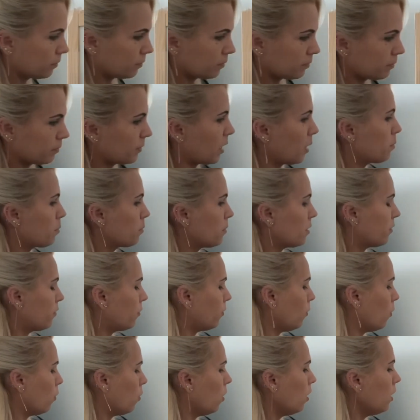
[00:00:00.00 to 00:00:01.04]
Number
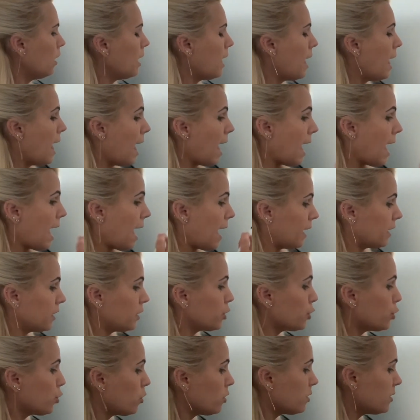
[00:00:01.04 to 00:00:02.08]
4.
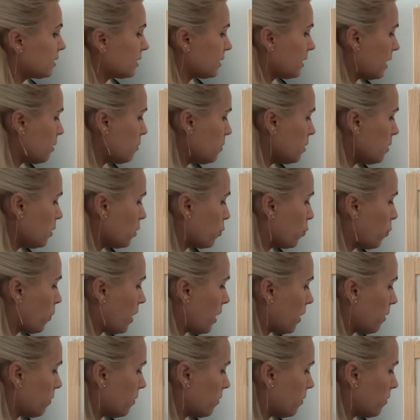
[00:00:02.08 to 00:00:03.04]
And your semi-quaver